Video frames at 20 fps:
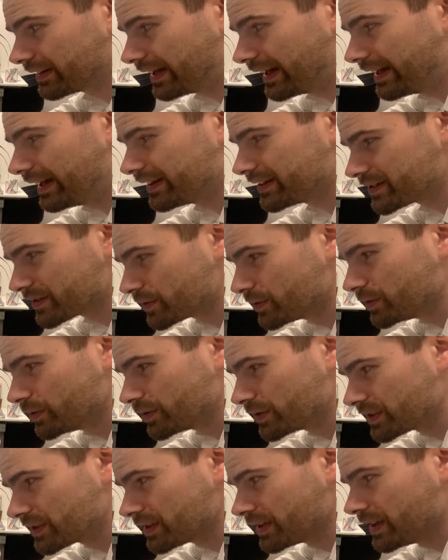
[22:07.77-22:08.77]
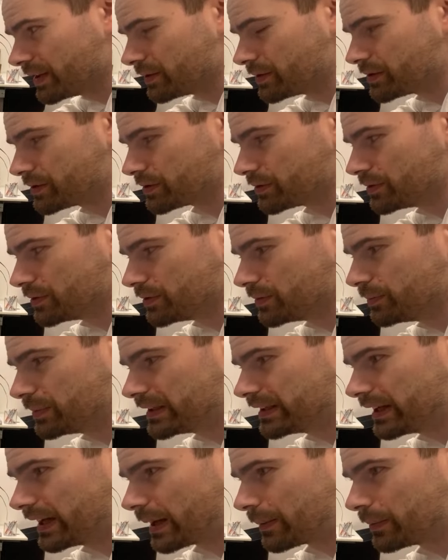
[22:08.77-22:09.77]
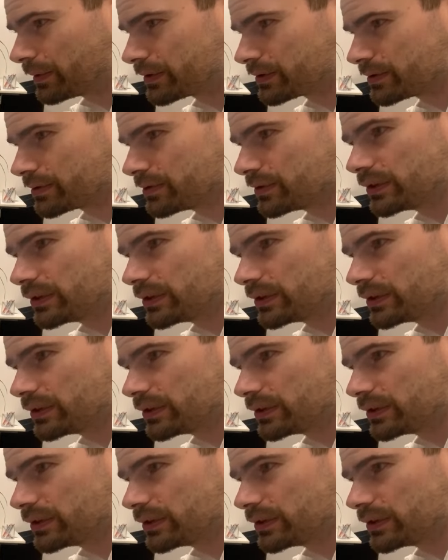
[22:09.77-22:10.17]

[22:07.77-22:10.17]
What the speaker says: as good to be able to